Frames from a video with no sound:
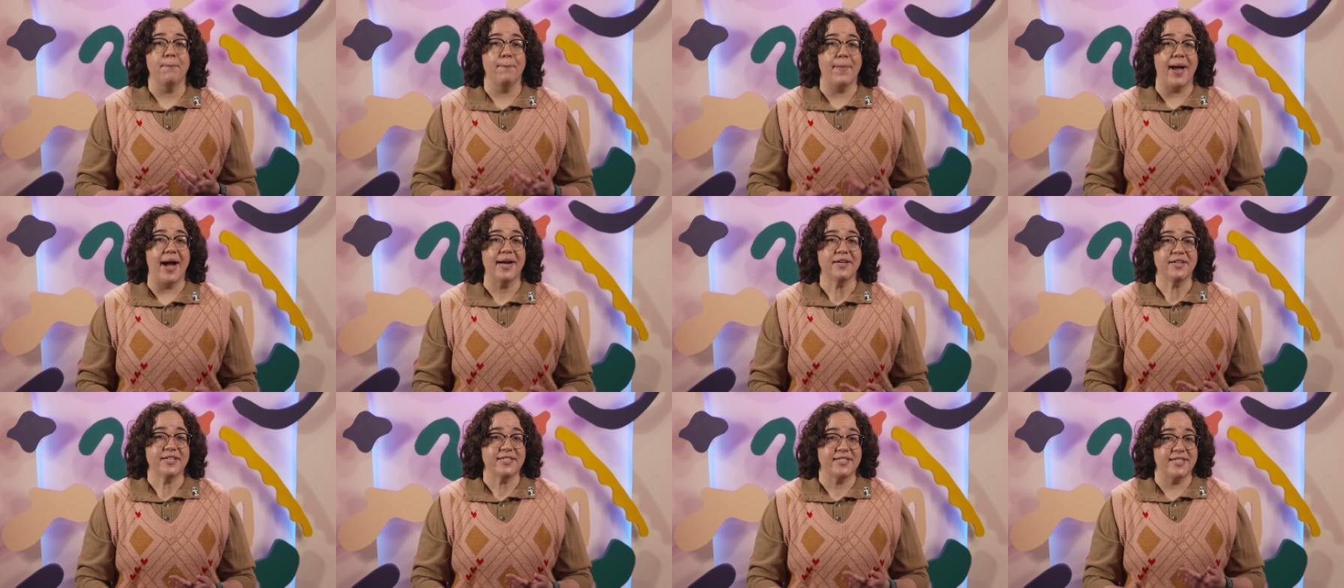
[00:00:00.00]

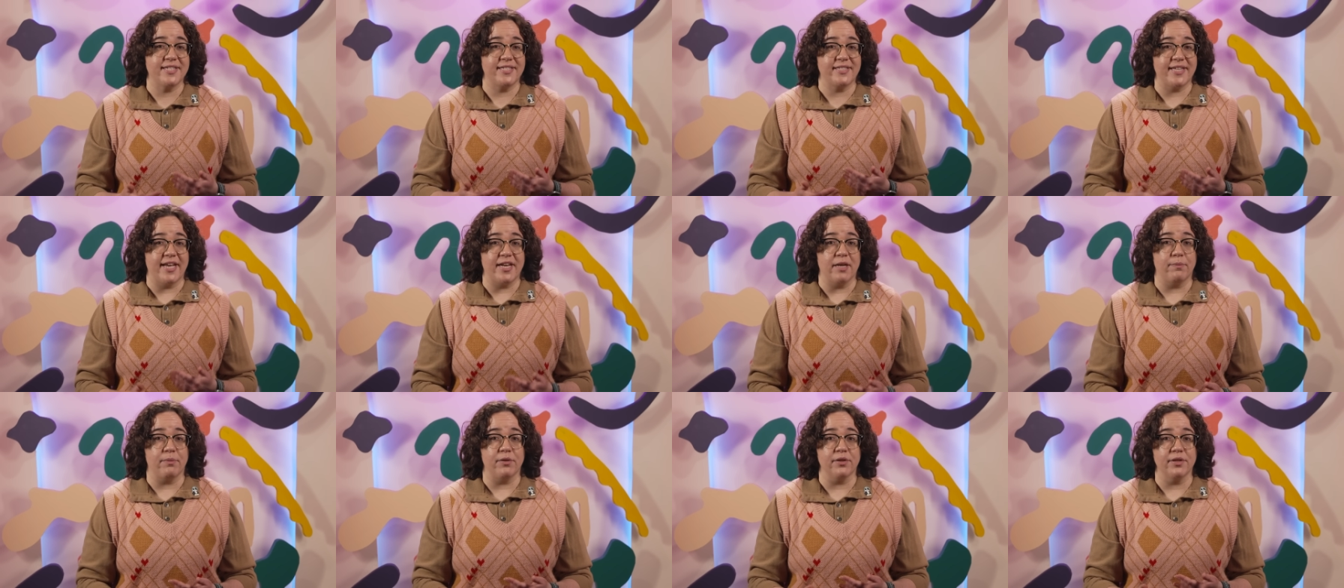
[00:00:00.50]
back to
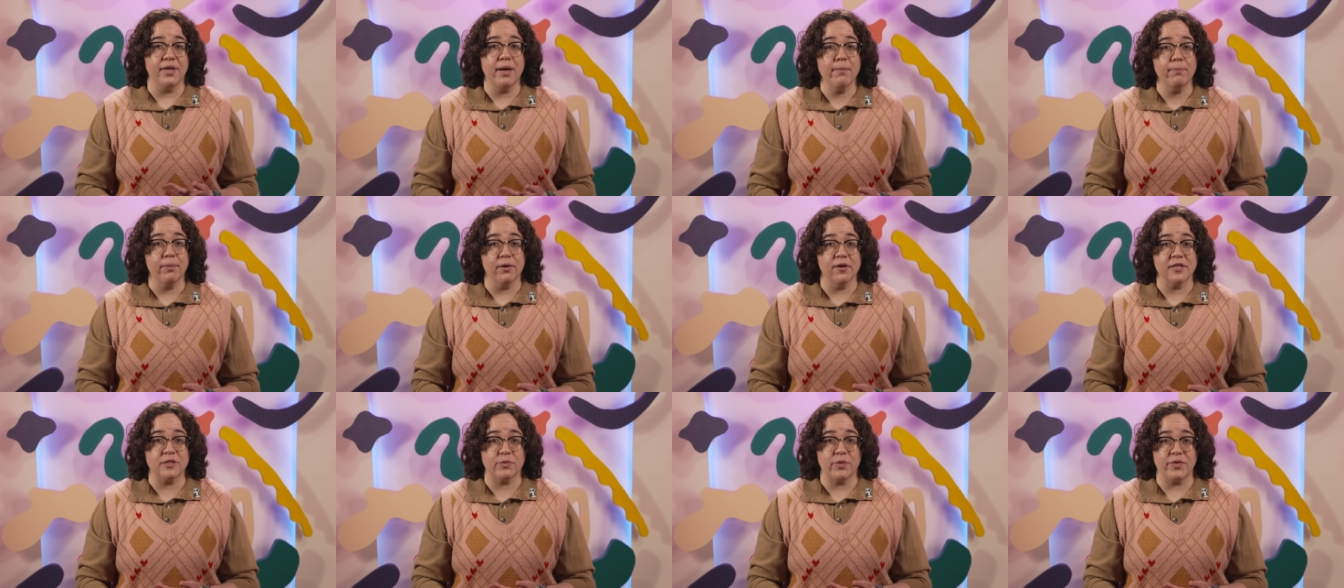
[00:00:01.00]
sustainable
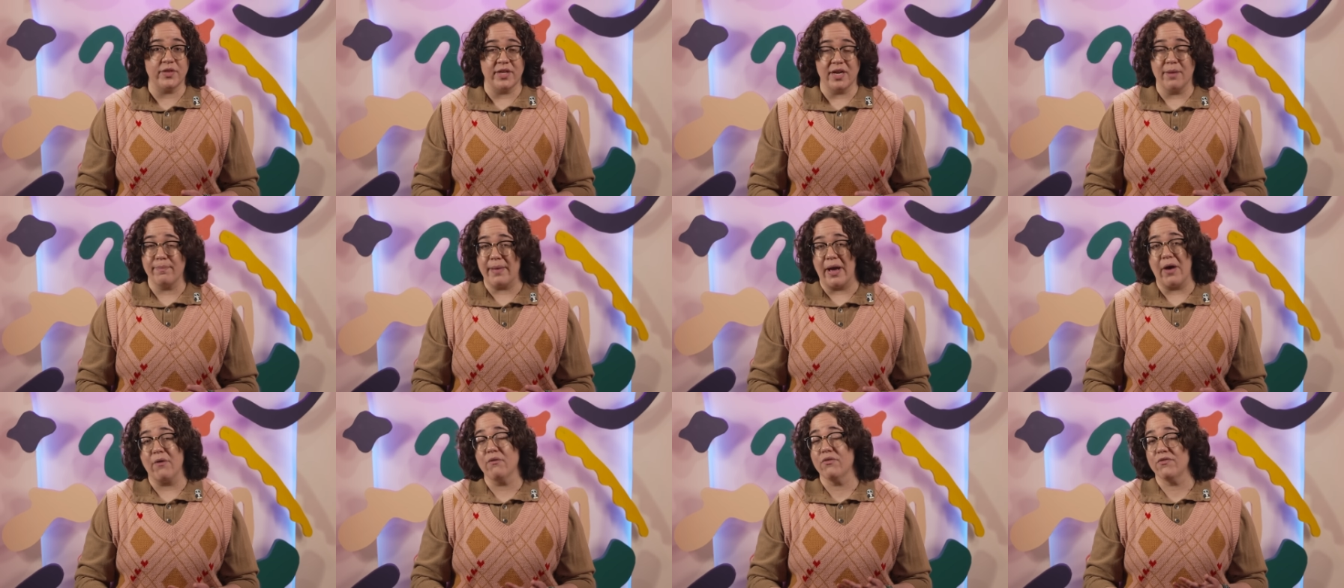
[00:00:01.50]
numbers within in
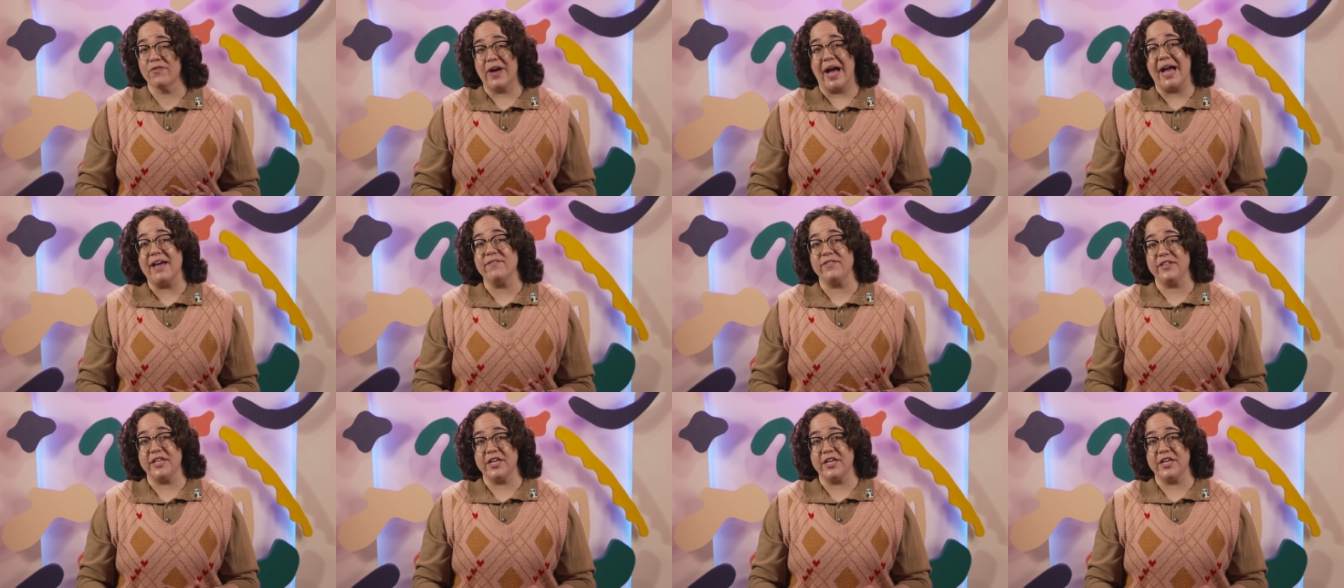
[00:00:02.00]
about five